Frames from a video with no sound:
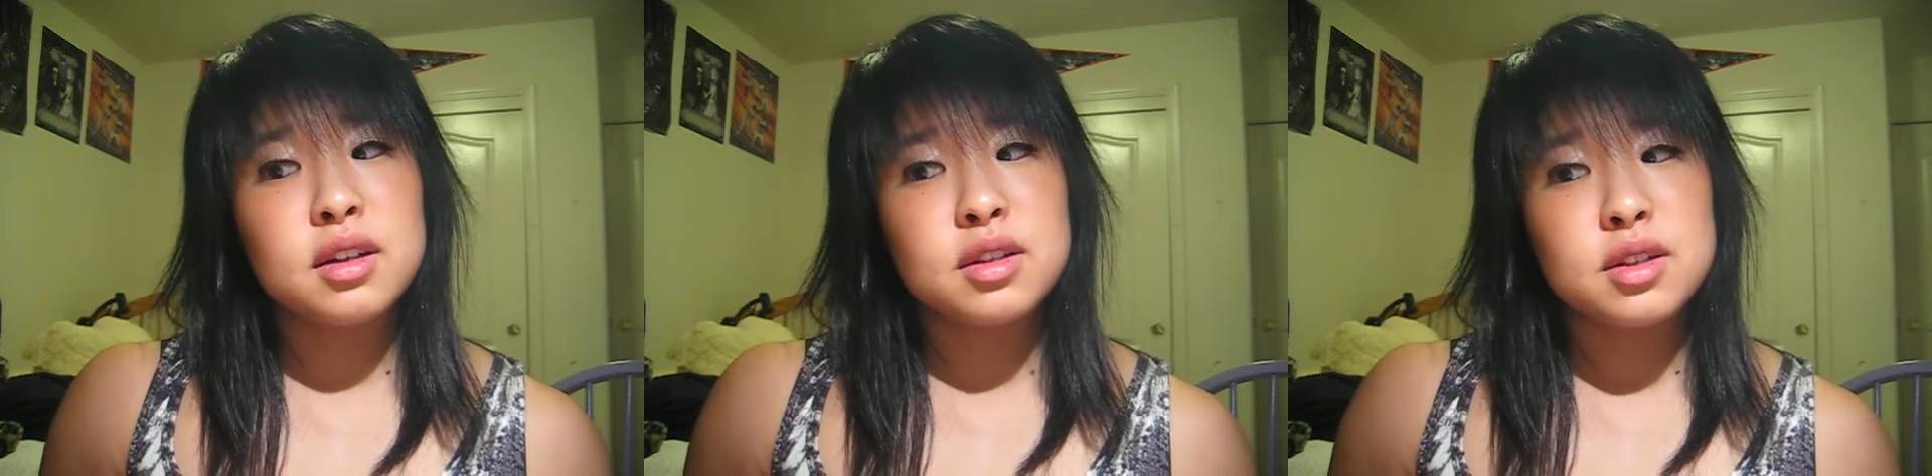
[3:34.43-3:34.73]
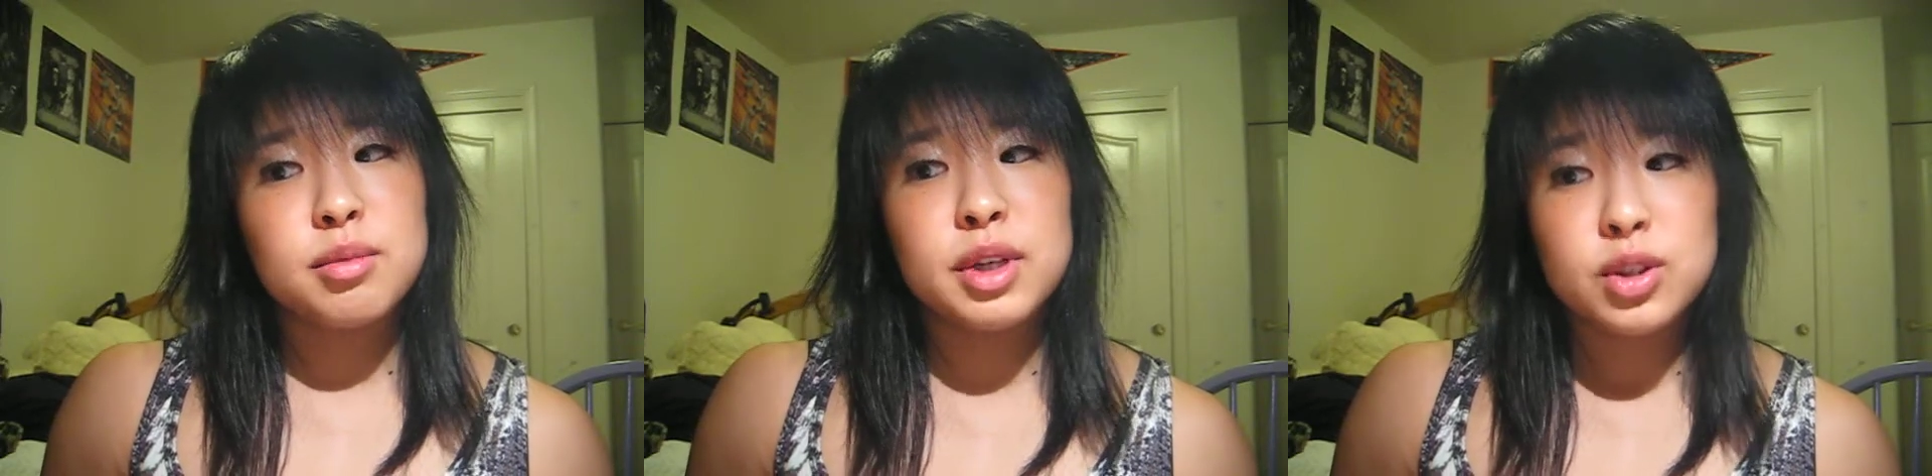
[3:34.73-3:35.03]

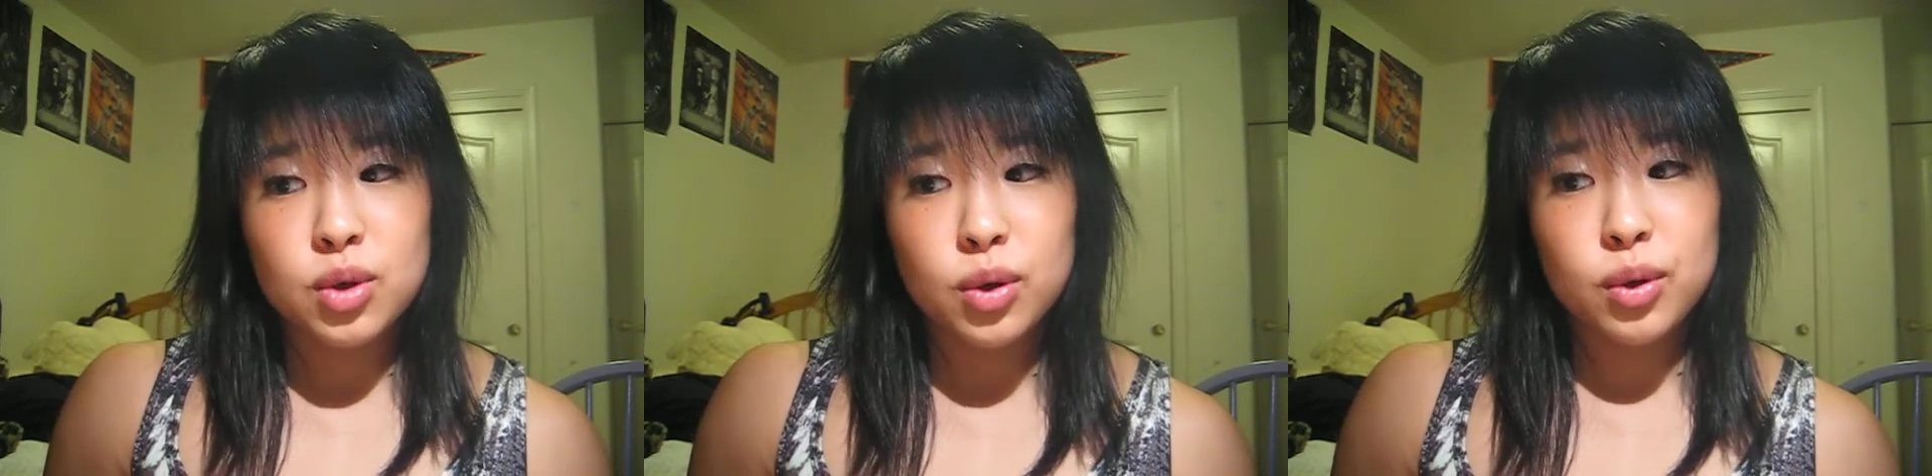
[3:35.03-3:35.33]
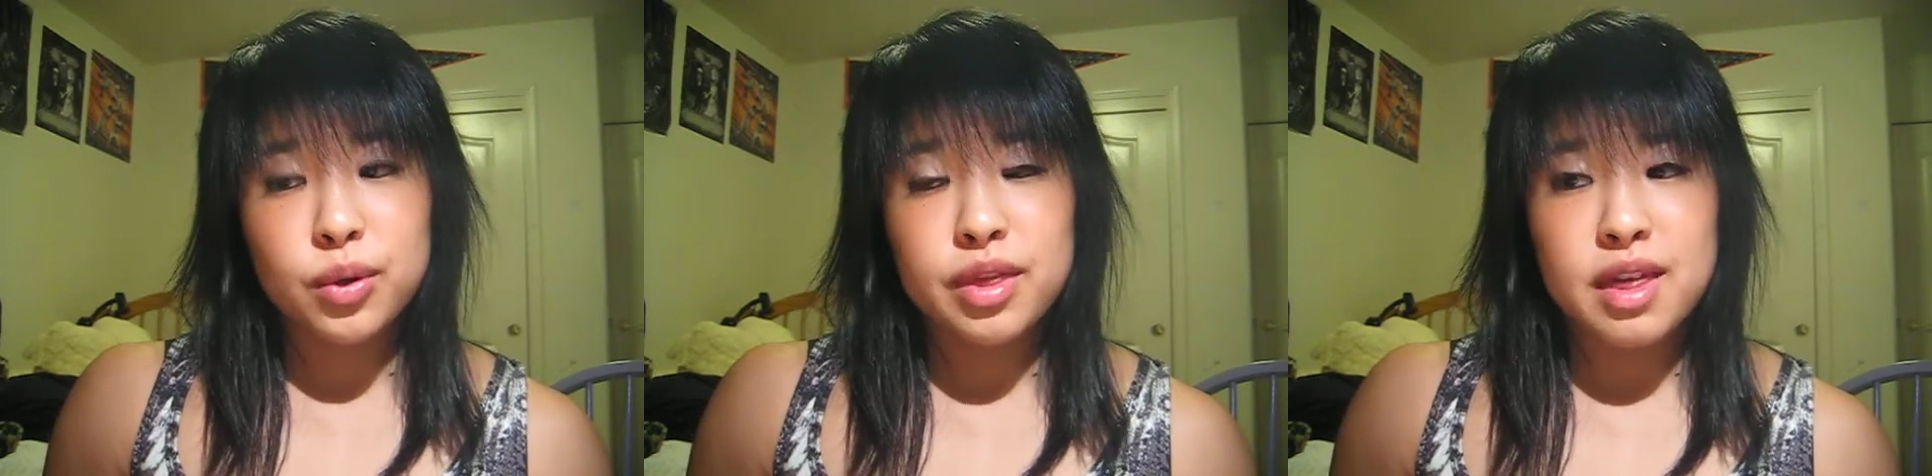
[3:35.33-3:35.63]
to be
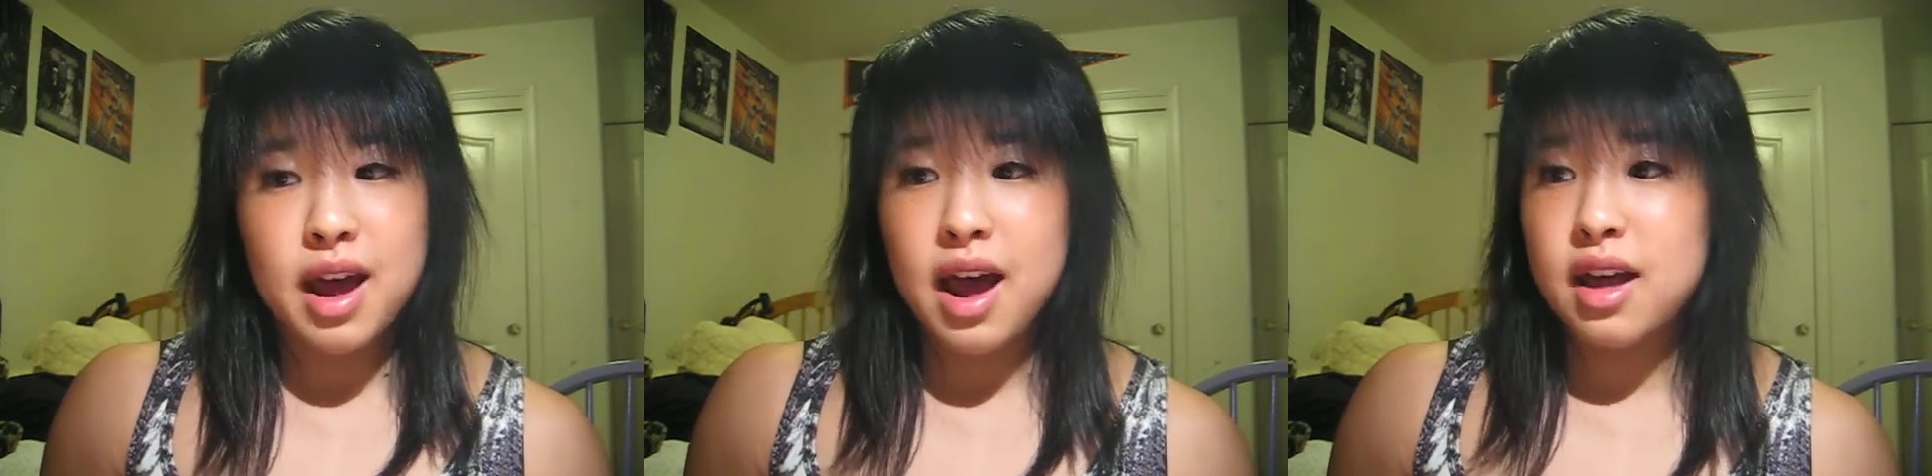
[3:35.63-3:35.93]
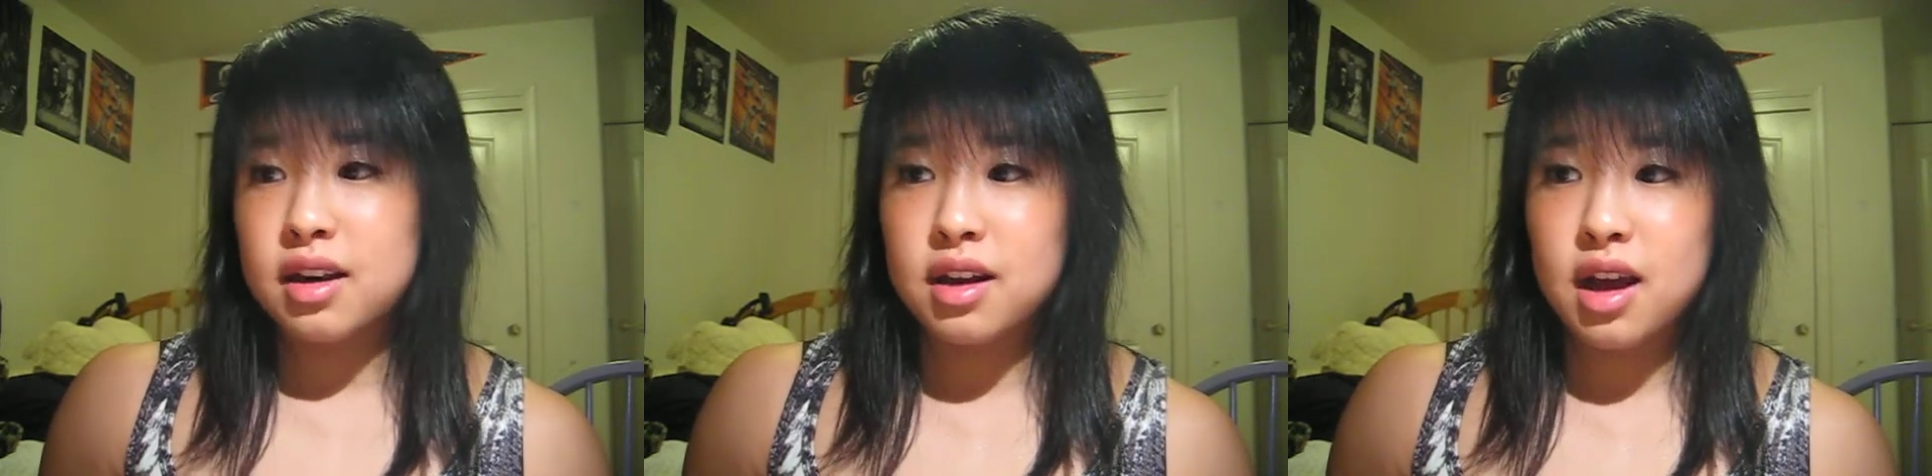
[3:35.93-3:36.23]
told
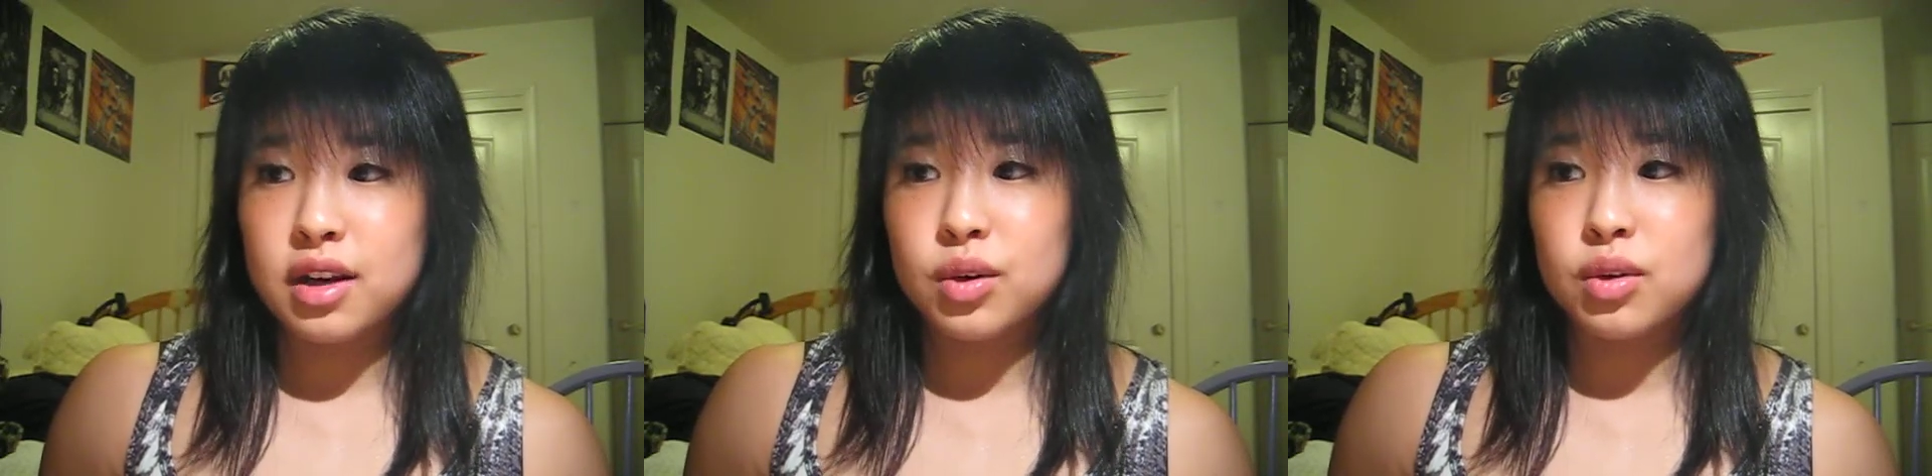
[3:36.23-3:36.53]
that I no